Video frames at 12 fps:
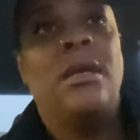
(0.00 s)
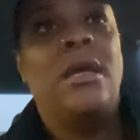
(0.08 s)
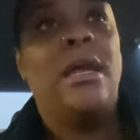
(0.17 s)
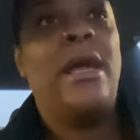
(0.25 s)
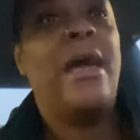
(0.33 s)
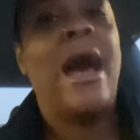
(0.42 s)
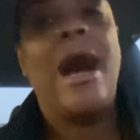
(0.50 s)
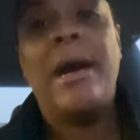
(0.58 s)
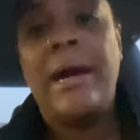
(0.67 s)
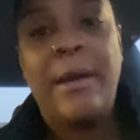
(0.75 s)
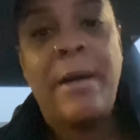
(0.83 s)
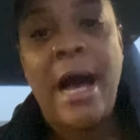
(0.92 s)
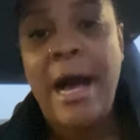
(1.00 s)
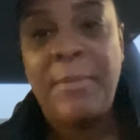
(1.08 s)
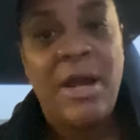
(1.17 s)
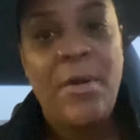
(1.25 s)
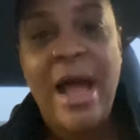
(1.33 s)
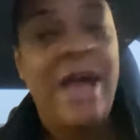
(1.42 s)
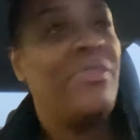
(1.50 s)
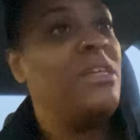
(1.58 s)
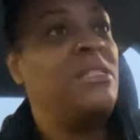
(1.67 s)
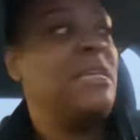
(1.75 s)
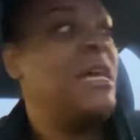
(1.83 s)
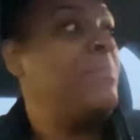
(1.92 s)
And I don't have to
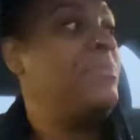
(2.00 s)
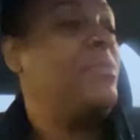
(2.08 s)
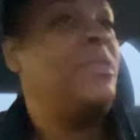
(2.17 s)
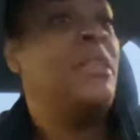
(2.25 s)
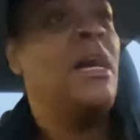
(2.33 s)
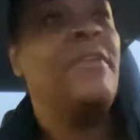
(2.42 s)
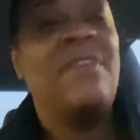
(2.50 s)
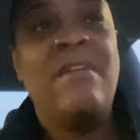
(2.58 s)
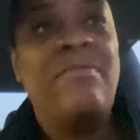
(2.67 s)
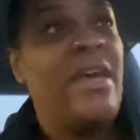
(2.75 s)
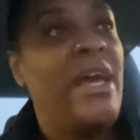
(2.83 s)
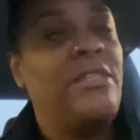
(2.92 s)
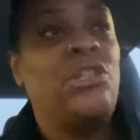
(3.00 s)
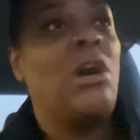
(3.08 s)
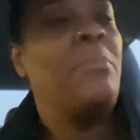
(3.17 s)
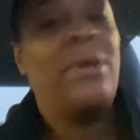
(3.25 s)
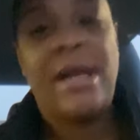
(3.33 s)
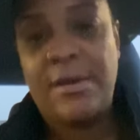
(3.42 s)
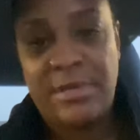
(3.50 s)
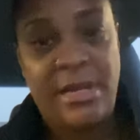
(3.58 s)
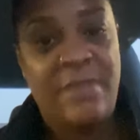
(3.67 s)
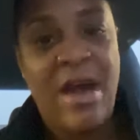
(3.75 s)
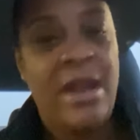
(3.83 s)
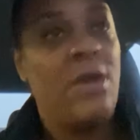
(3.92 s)
accept nothing that y'all put out
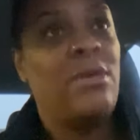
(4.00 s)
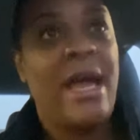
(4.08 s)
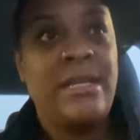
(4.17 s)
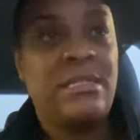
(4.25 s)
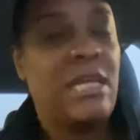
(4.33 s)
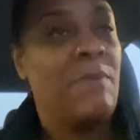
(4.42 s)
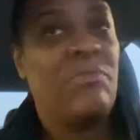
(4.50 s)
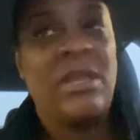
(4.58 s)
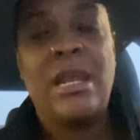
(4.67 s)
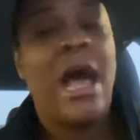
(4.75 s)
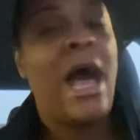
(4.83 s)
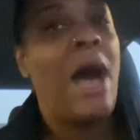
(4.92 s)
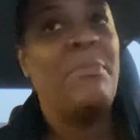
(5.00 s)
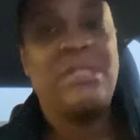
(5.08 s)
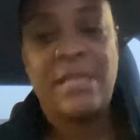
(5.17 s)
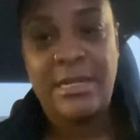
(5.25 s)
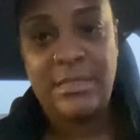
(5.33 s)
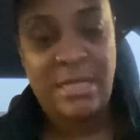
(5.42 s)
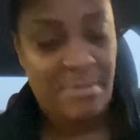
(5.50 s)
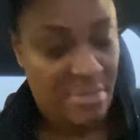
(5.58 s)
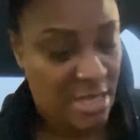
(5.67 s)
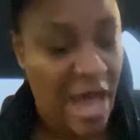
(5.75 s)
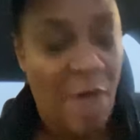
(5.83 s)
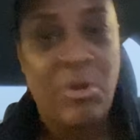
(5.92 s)
there. If I don't like something, I'm going to say
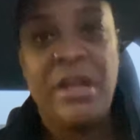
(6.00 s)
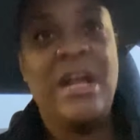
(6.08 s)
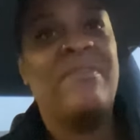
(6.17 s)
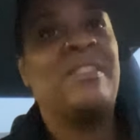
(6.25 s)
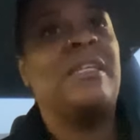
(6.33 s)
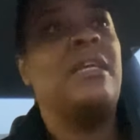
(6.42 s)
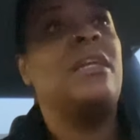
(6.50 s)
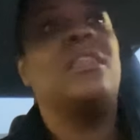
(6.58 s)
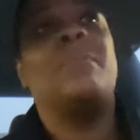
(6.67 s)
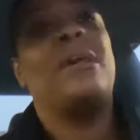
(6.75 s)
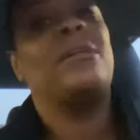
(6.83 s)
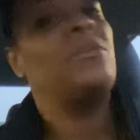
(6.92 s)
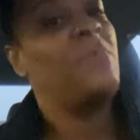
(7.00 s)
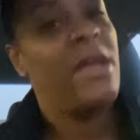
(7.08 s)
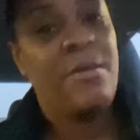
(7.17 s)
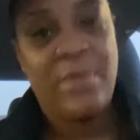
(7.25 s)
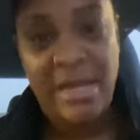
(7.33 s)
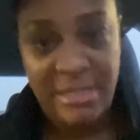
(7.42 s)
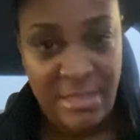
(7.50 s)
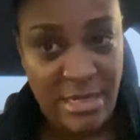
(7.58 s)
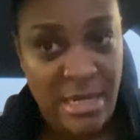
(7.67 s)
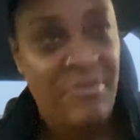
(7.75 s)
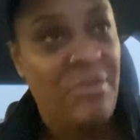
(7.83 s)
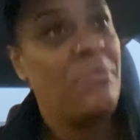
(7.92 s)
something. I would have never said nothing about Dwayne Wade's
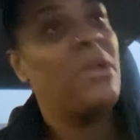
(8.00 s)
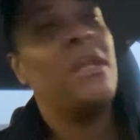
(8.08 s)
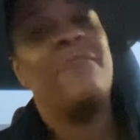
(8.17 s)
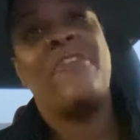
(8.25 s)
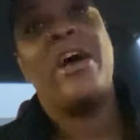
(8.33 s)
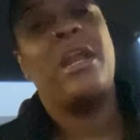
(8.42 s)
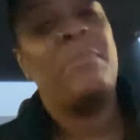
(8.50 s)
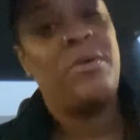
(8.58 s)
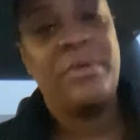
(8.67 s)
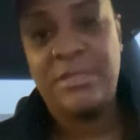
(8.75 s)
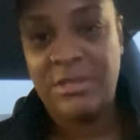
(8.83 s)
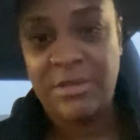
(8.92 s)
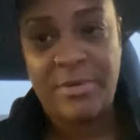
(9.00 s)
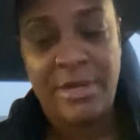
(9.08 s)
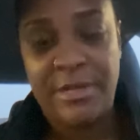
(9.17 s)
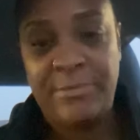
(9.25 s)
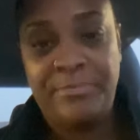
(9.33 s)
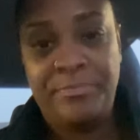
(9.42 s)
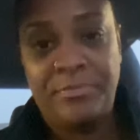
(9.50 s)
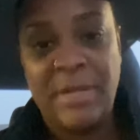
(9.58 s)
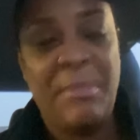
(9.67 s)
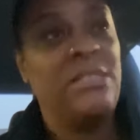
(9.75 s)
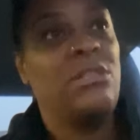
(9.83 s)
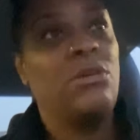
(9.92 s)
son if he would have never had him on Instagram. I
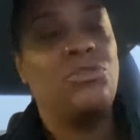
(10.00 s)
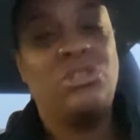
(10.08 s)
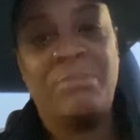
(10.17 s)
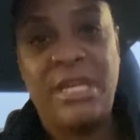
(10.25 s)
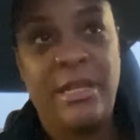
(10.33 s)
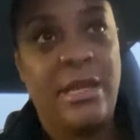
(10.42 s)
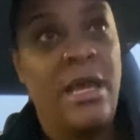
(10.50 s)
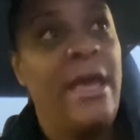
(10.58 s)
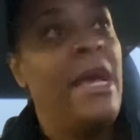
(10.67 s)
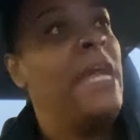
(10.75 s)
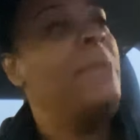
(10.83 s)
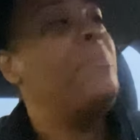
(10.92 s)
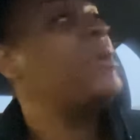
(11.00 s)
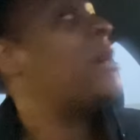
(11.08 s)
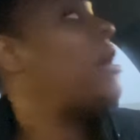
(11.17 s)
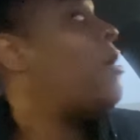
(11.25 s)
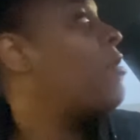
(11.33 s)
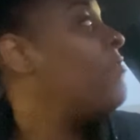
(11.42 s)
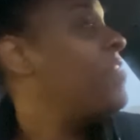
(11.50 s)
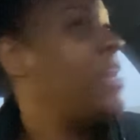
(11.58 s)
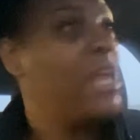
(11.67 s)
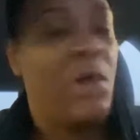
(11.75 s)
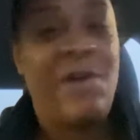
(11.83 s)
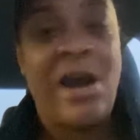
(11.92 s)
mean, social media. He put a whole
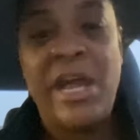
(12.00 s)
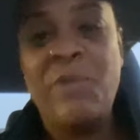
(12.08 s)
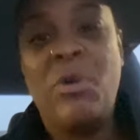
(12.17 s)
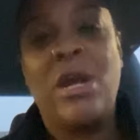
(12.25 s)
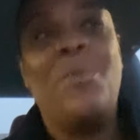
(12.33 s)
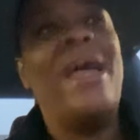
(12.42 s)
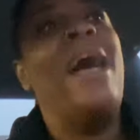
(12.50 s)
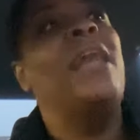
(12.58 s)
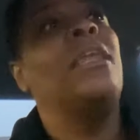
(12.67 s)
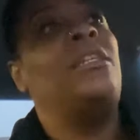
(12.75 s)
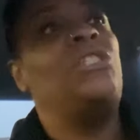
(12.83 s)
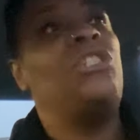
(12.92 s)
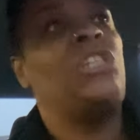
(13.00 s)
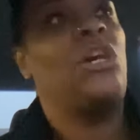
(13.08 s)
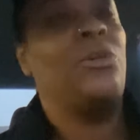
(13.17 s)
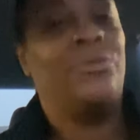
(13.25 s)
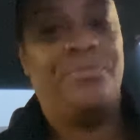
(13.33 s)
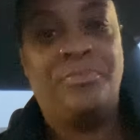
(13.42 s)
video out. He went on Ellen's show.